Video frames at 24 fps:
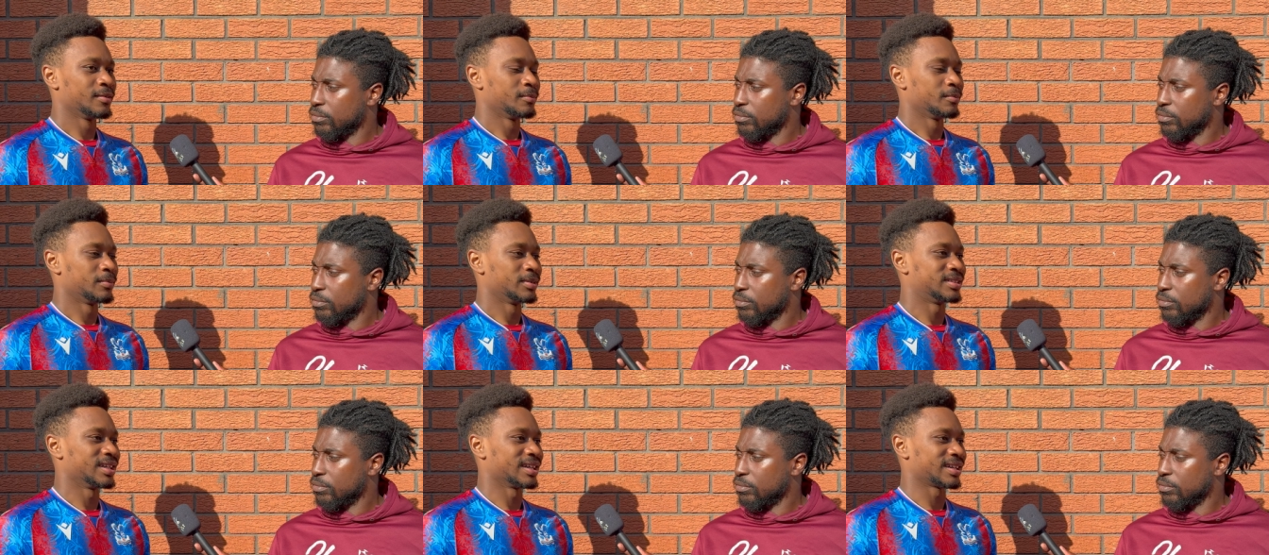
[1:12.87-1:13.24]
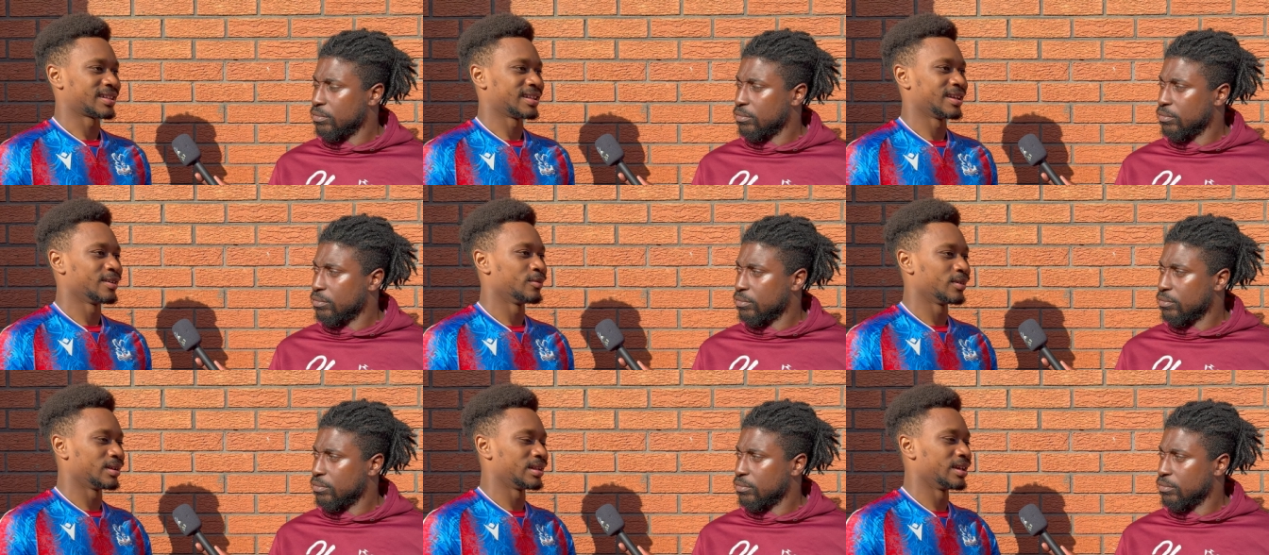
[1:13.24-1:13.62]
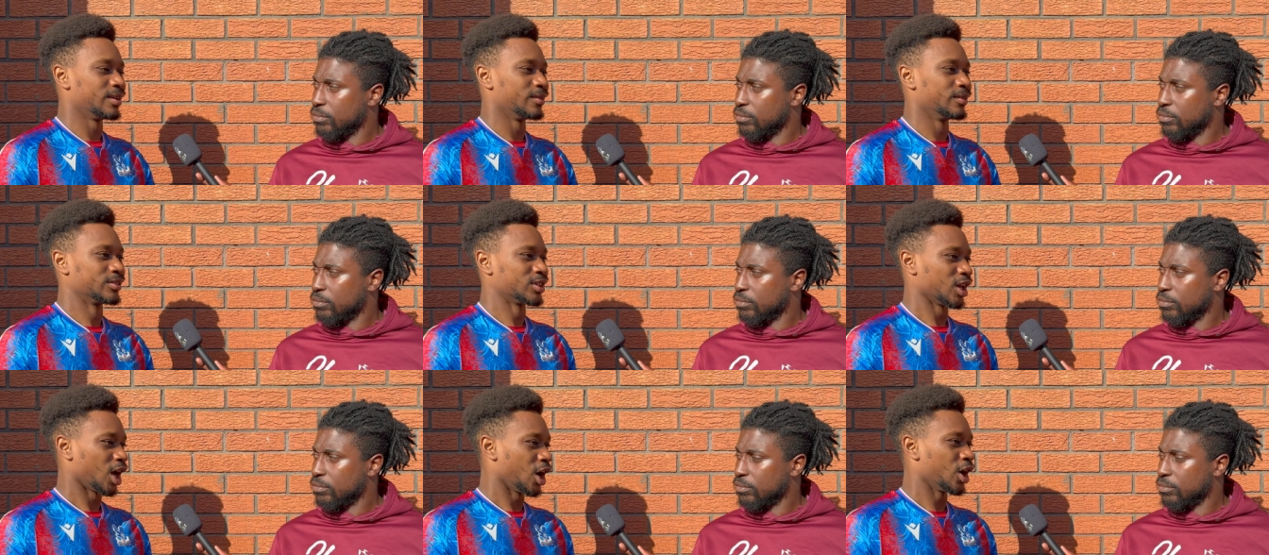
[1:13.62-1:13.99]
Speaker 1: particularly when he
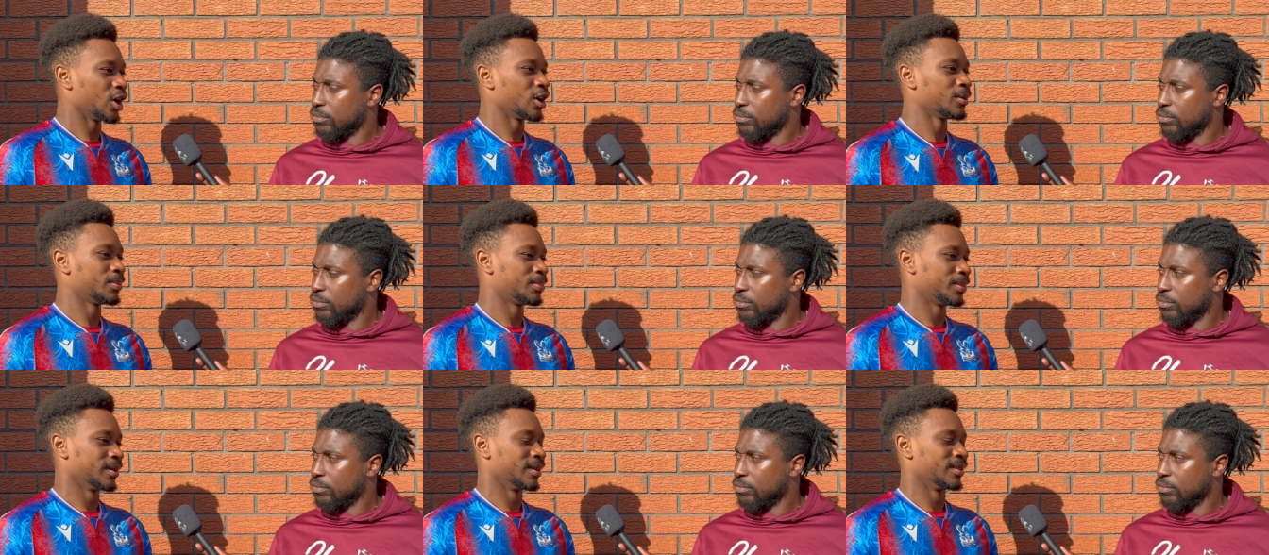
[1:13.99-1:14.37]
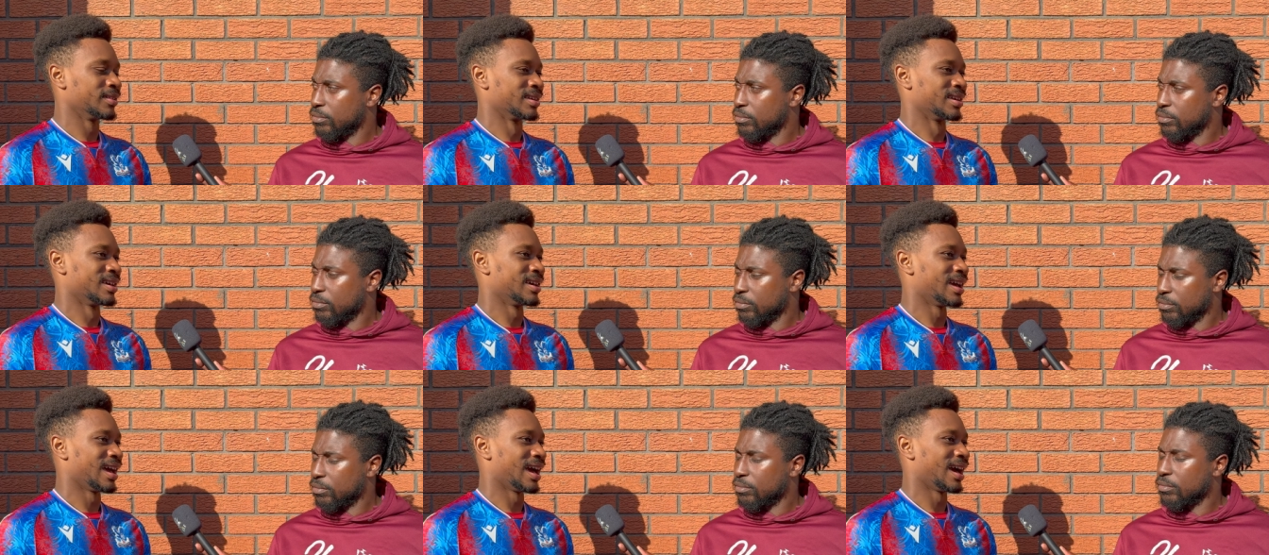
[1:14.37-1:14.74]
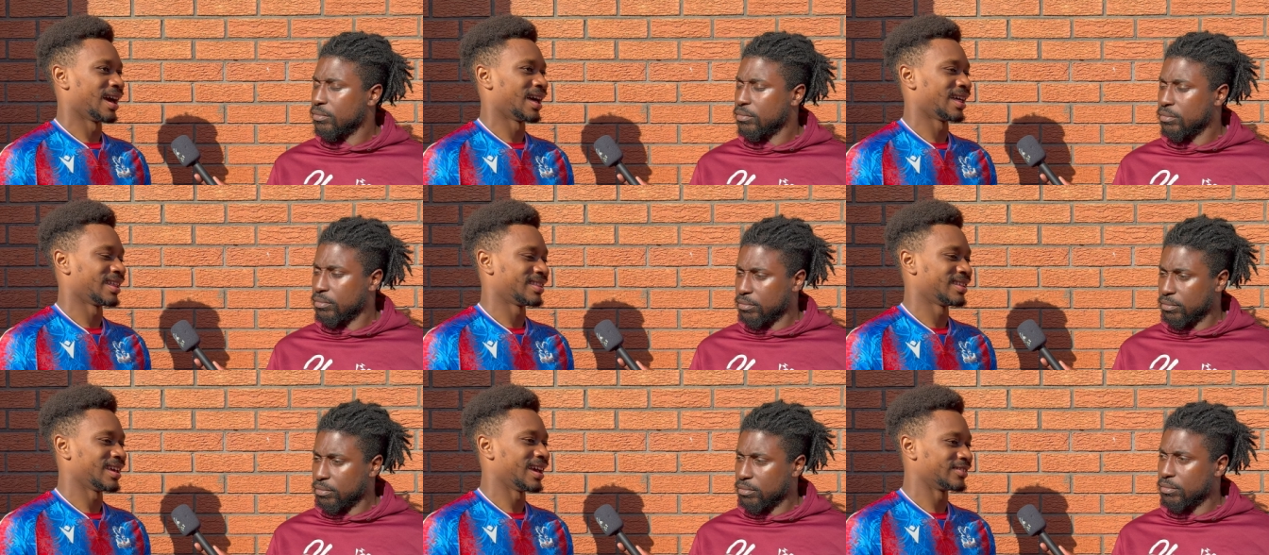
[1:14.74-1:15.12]
was open
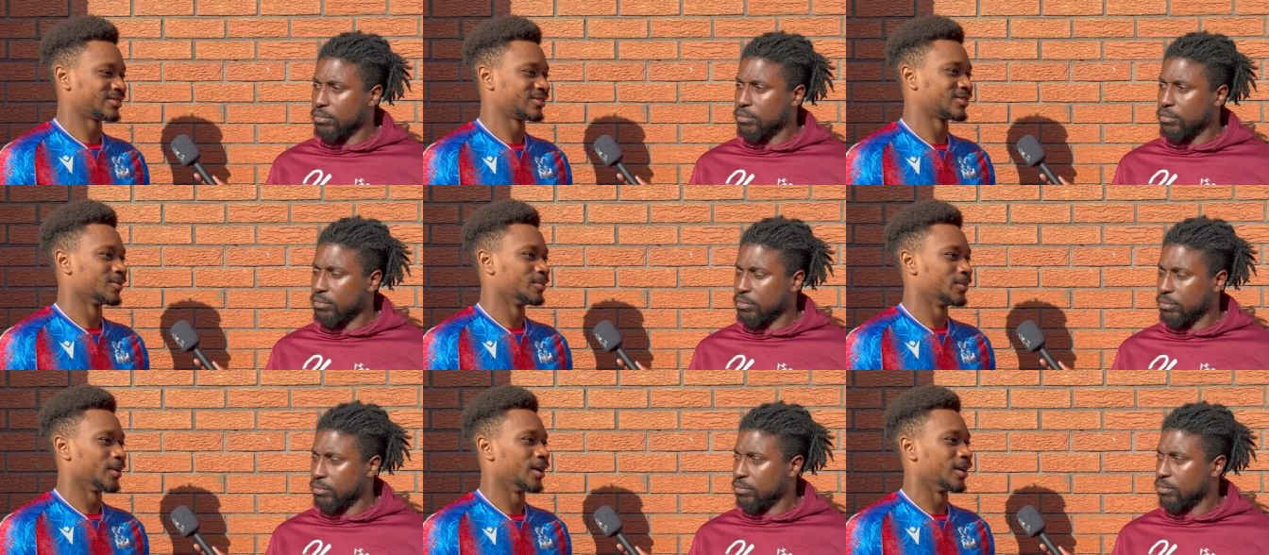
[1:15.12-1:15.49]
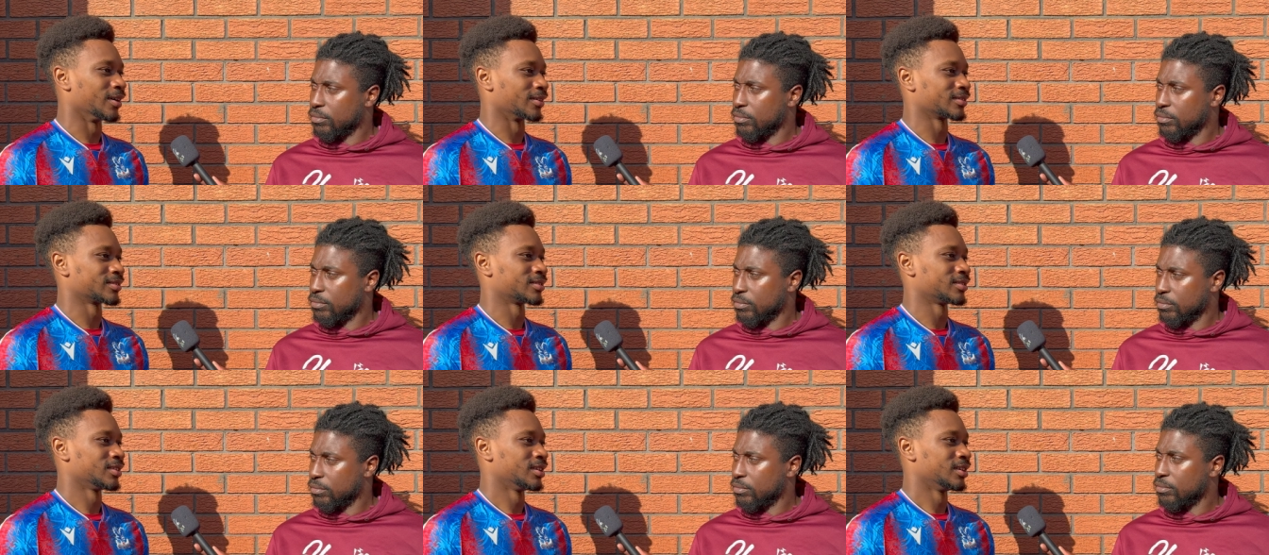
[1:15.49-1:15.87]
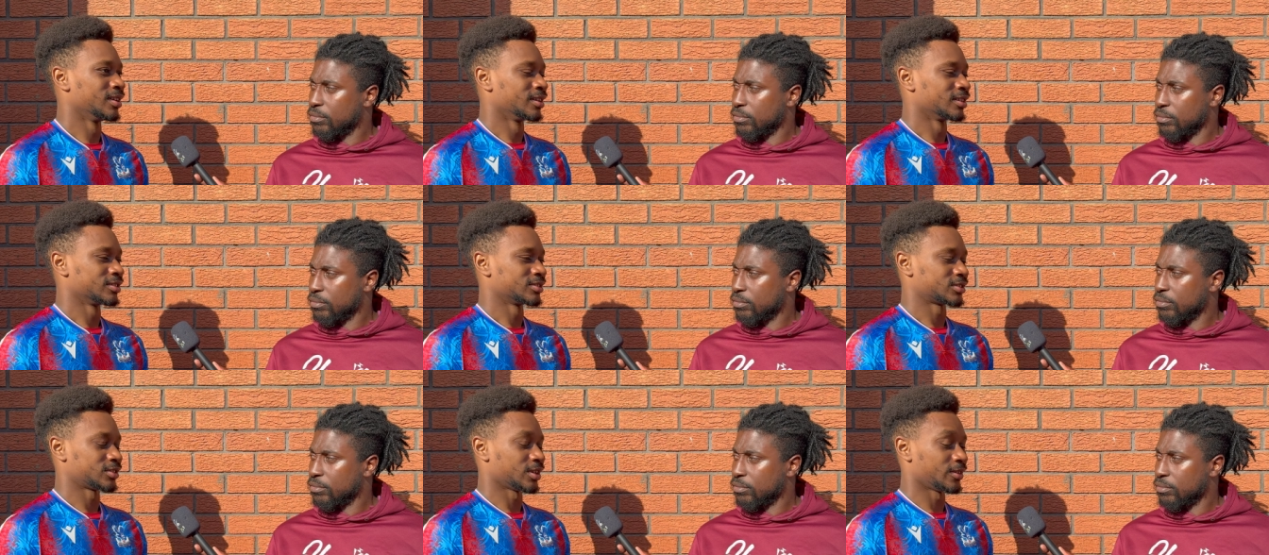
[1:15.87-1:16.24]
at the edge of the box,
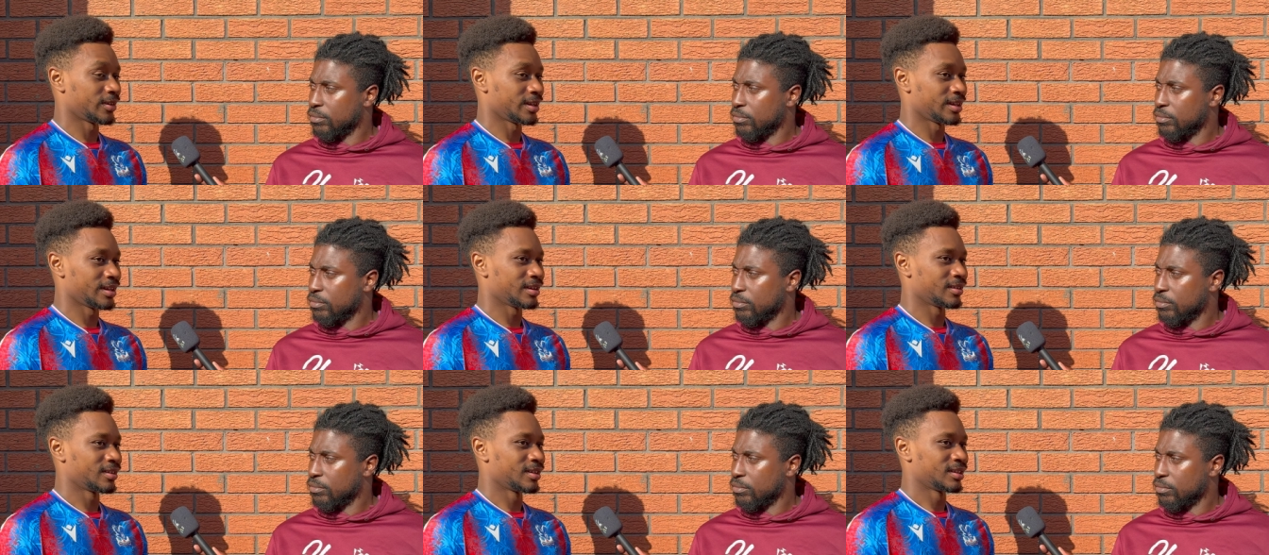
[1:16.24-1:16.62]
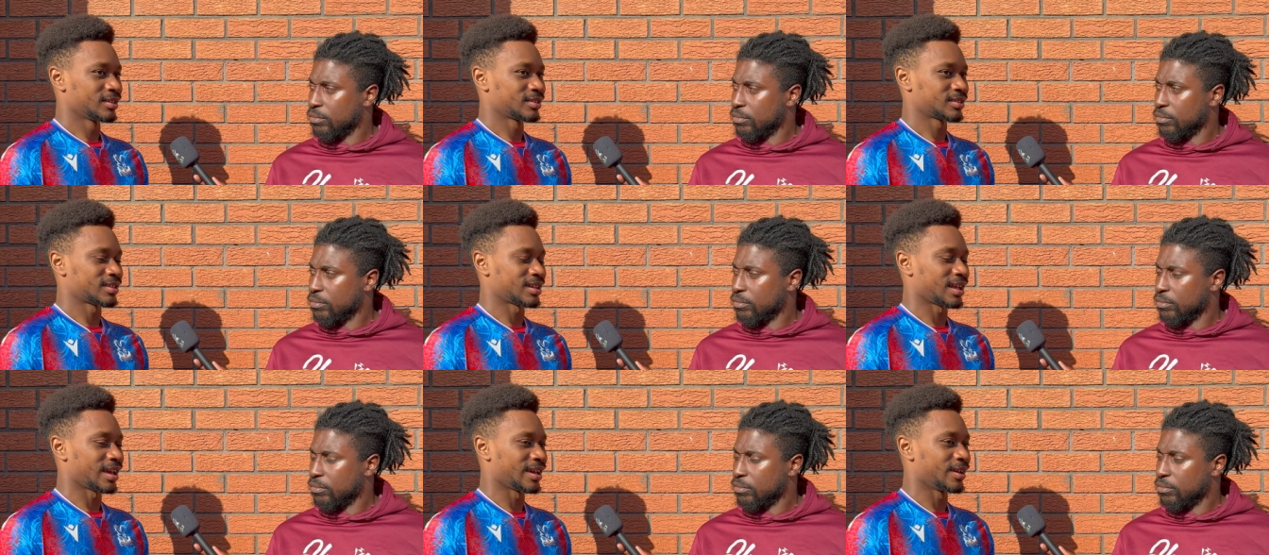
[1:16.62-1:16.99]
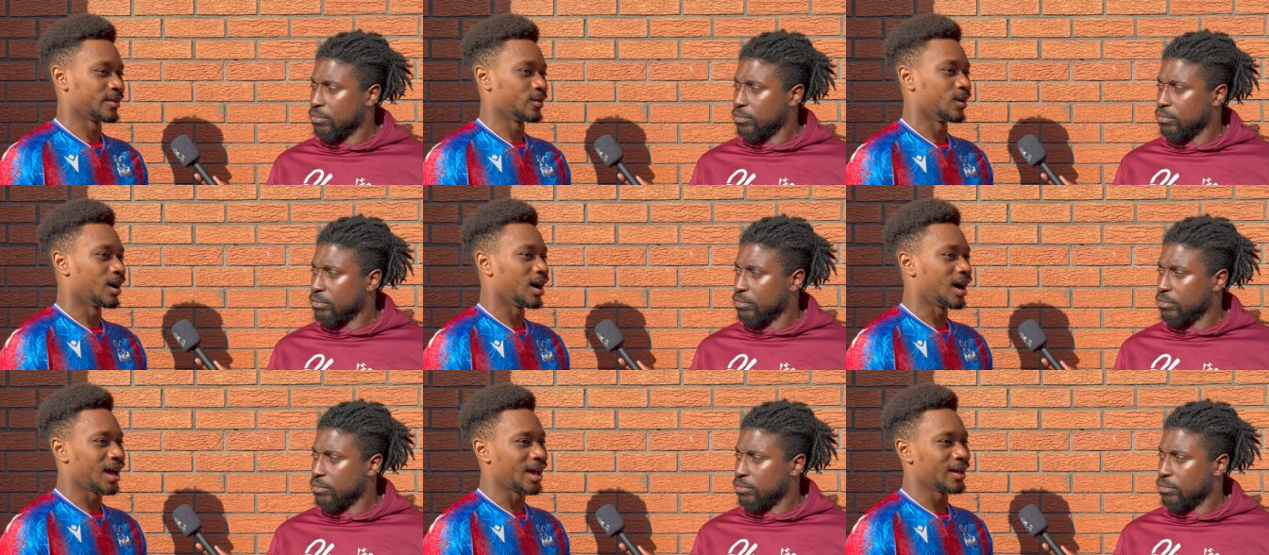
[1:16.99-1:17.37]
so that he
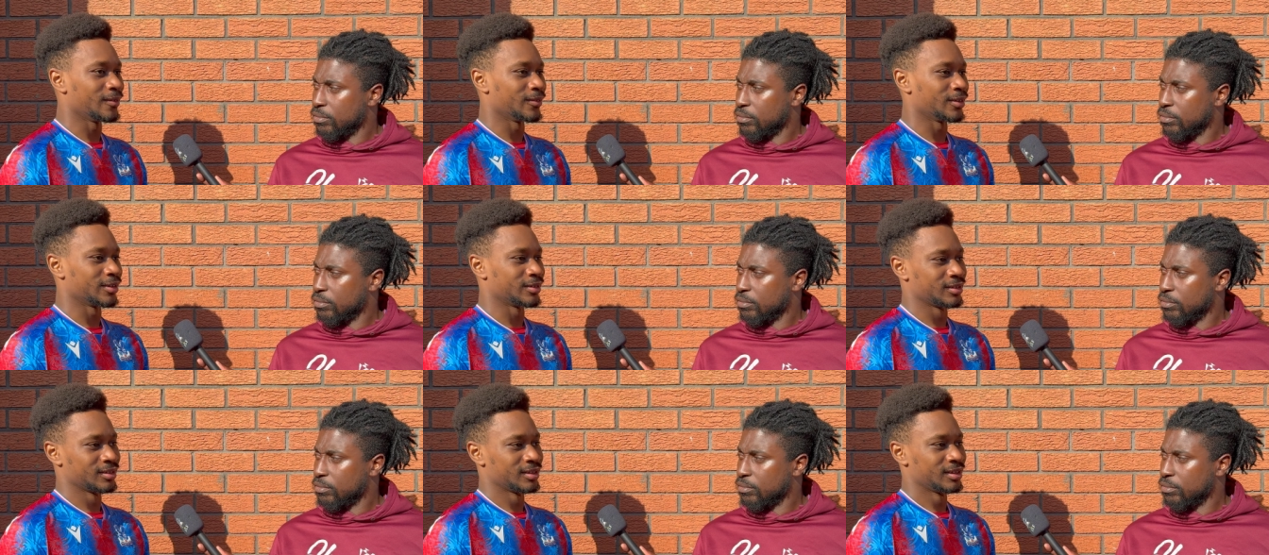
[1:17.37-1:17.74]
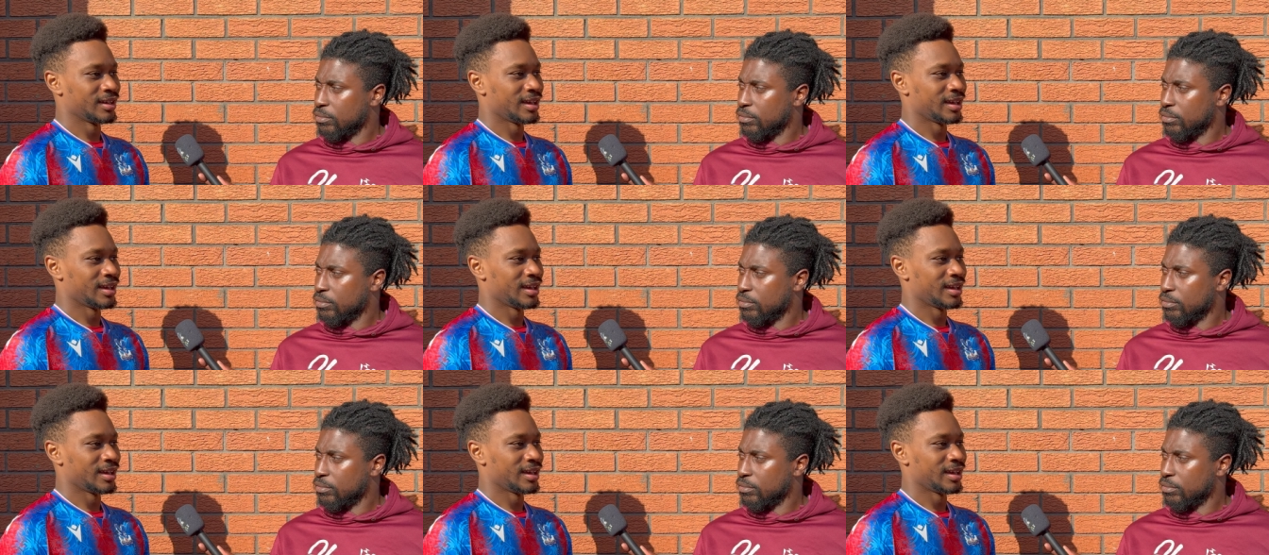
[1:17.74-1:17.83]
would either